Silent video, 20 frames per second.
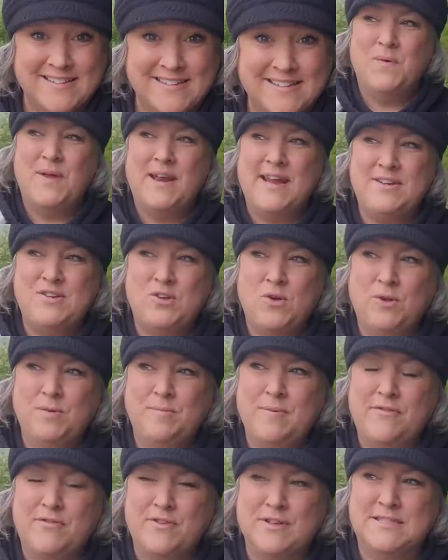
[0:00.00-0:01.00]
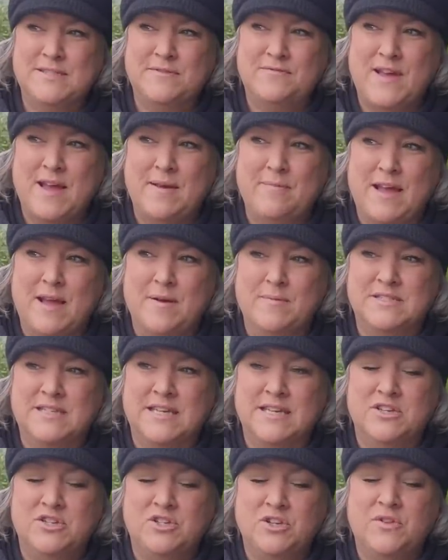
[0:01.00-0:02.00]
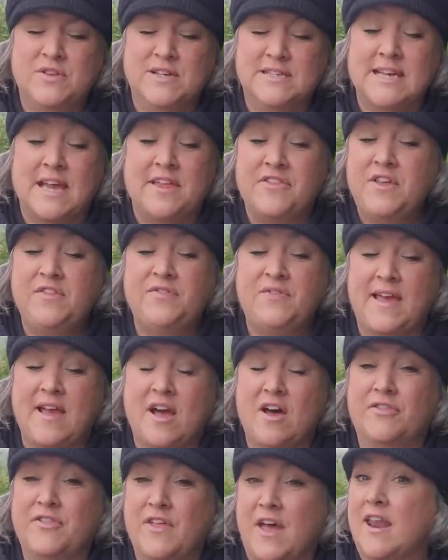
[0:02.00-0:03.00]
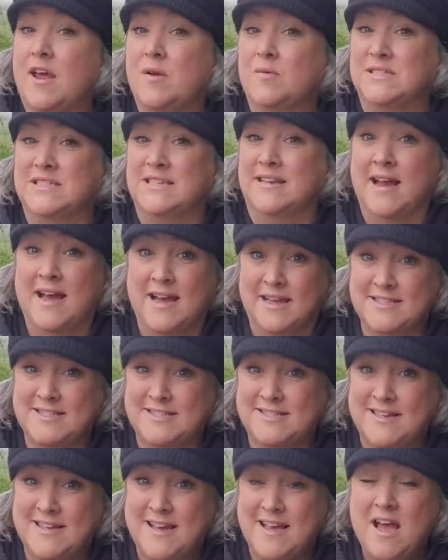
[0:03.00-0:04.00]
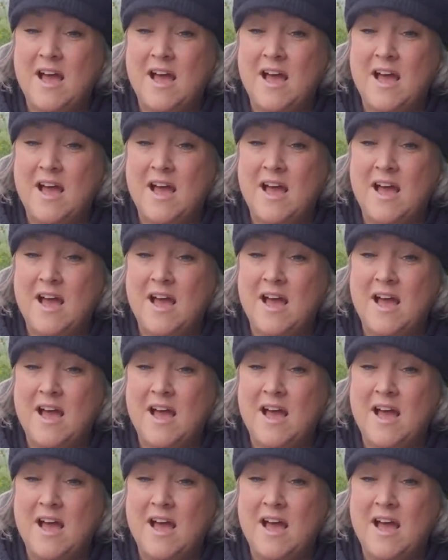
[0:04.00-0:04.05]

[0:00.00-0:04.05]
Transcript: When I told my friends and family I was going to do this, I think they all thought I was nuts.